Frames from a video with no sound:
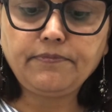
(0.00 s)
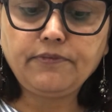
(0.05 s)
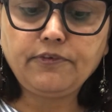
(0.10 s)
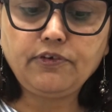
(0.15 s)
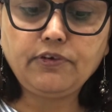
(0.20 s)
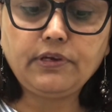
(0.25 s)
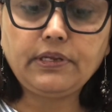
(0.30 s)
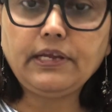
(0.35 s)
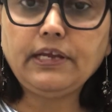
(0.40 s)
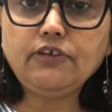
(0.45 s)

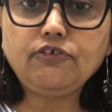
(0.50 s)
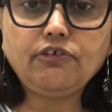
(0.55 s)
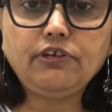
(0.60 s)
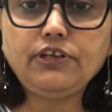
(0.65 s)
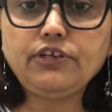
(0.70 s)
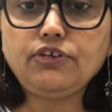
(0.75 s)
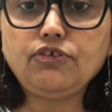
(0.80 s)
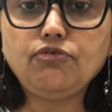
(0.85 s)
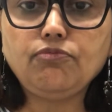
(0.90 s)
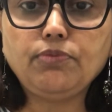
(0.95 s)
You can actually
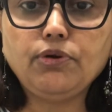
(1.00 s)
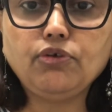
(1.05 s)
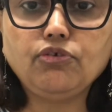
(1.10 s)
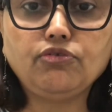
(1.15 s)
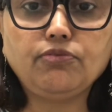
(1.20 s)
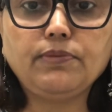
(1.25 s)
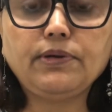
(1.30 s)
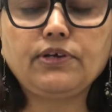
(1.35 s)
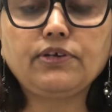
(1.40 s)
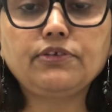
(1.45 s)
do
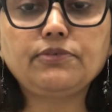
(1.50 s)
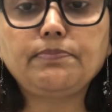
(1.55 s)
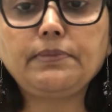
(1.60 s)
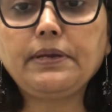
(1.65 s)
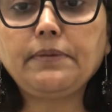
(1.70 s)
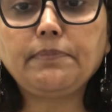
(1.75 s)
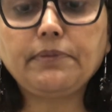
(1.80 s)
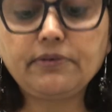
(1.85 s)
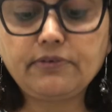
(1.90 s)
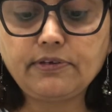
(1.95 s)
both because
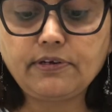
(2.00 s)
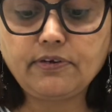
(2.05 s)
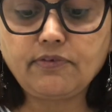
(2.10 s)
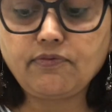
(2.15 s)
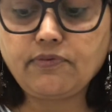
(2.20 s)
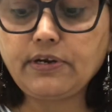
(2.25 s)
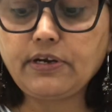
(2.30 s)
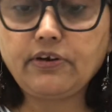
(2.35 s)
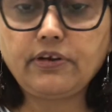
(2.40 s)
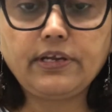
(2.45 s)
papers are
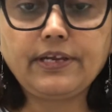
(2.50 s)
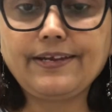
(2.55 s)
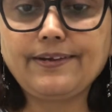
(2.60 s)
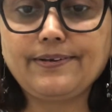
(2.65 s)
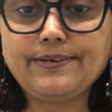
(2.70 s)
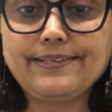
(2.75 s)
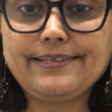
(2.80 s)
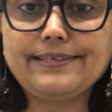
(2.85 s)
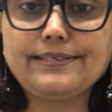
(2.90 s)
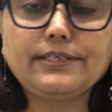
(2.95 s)
very good.
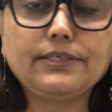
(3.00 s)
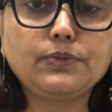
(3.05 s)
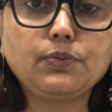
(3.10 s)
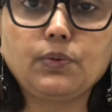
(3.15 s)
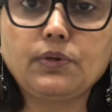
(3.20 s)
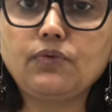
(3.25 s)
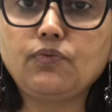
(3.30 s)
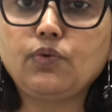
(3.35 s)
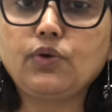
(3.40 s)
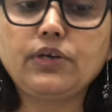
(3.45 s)
This is
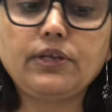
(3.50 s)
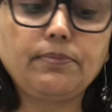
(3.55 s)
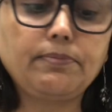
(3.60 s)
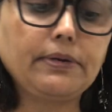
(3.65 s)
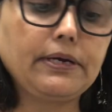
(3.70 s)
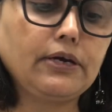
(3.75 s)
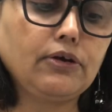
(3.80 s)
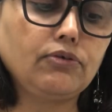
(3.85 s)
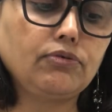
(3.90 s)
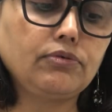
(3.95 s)

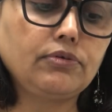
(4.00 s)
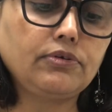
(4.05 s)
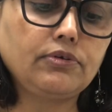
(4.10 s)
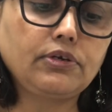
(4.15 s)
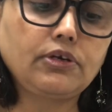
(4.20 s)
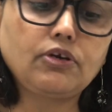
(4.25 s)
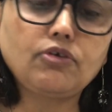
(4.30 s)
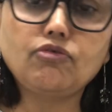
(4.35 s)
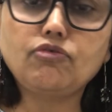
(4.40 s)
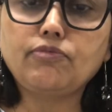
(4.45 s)
140-pound
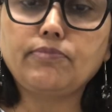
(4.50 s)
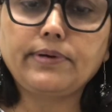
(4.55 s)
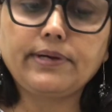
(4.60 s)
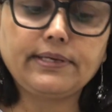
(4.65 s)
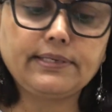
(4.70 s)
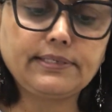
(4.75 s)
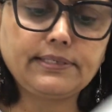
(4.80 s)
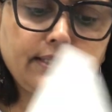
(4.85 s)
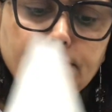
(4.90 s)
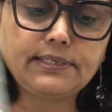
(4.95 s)
cold
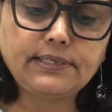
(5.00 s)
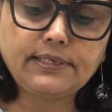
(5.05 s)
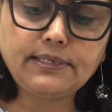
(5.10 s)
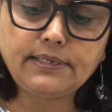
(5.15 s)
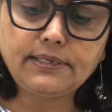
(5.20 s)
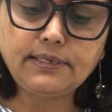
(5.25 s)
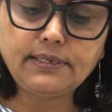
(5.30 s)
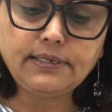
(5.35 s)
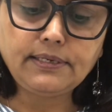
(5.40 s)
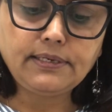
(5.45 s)
pressed.
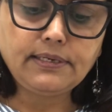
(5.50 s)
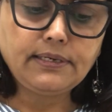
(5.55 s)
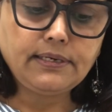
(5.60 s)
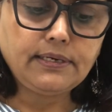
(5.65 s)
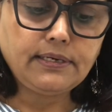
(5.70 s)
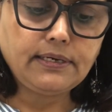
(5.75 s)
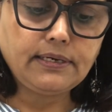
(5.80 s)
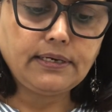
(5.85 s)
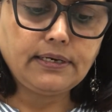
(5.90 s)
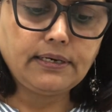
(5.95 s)

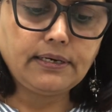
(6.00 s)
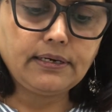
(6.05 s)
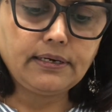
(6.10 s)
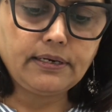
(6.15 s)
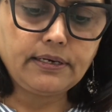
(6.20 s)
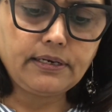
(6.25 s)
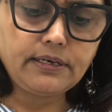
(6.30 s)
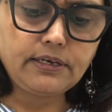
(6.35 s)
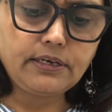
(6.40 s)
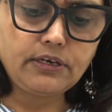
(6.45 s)

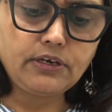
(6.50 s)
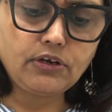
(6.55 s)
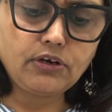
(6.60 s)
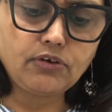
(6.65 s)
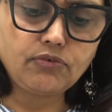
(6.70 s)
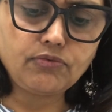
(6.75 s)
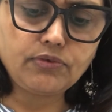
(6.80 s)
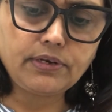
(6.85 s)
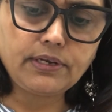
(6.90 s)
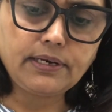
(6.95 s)
I
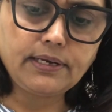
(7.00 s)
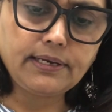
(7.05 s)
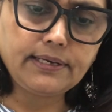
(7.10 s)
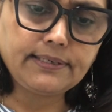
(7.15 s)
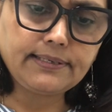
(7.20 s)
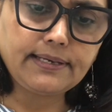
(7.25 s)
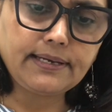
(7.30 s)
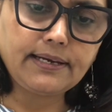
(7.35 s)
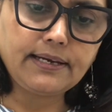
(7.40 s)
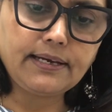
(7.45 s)
now
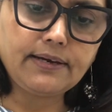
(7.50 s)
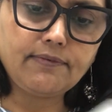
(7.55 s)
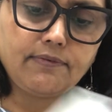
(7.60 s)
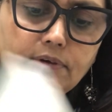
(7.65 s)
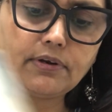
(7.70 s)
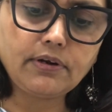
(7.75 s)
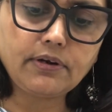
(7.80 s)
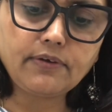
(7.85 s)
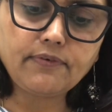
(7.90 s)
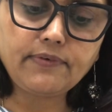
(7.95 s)
realize I have a
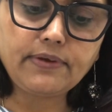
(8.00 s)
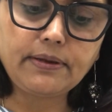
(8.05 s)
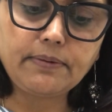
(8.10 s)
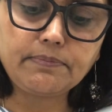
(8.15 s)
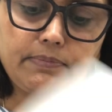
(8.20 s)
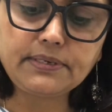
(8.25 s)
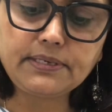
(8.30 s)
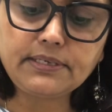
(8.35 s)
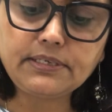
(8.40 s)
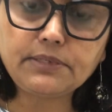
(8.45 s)
lot of
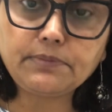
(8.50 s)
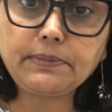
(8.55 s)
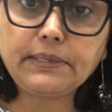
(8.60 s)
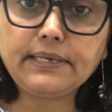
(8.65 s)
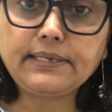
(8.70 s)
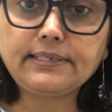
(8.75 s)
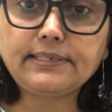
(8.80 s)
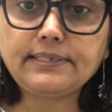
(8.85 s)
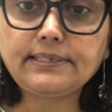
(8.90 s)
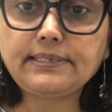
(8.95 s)
empty
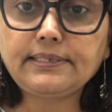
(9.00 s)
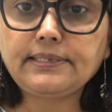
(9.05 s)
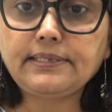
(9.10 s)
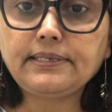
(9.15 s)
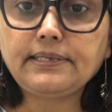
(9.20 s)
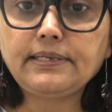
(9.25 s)
space.